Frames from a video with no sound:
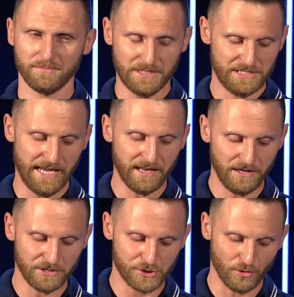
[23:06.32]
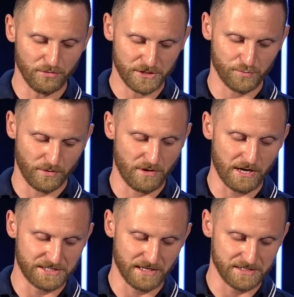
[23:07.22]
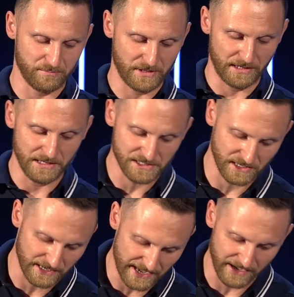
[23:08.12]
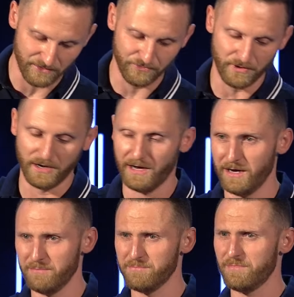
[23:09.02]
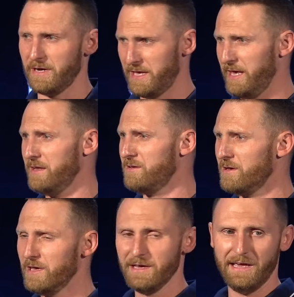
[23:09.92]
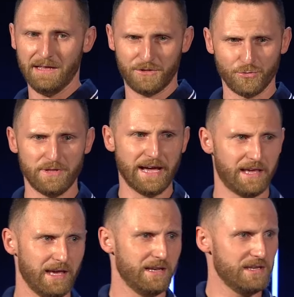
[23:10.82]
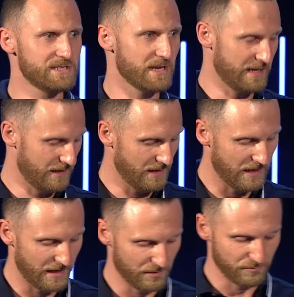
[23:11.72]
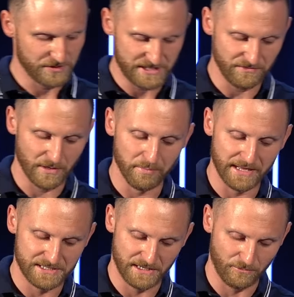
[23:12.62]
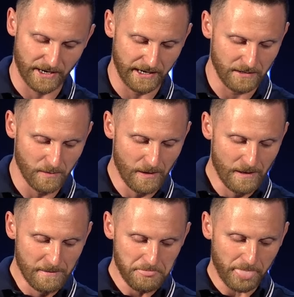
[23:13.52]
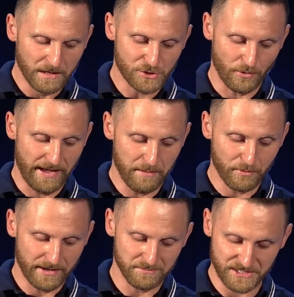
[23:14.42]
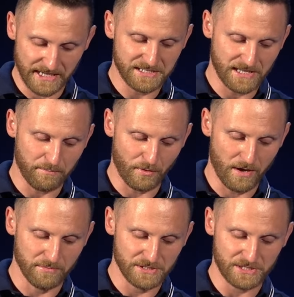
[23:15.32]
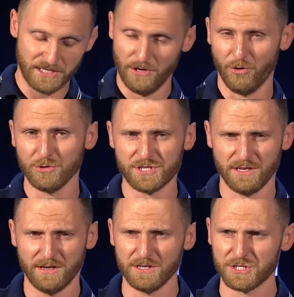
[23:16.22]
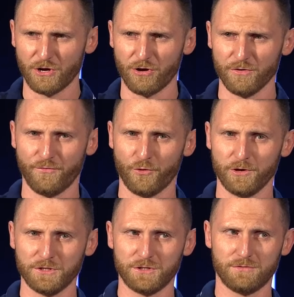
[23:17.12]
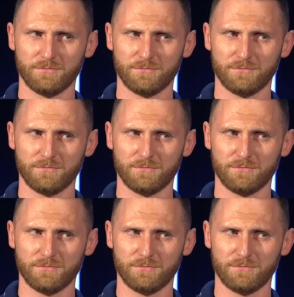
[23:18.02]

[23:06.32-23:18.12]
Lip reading: is when God tells him that he's going to have a kid. And through that kid, he's going to receive the blessing, right? So Abraham takes that promise. He holds it in his heart for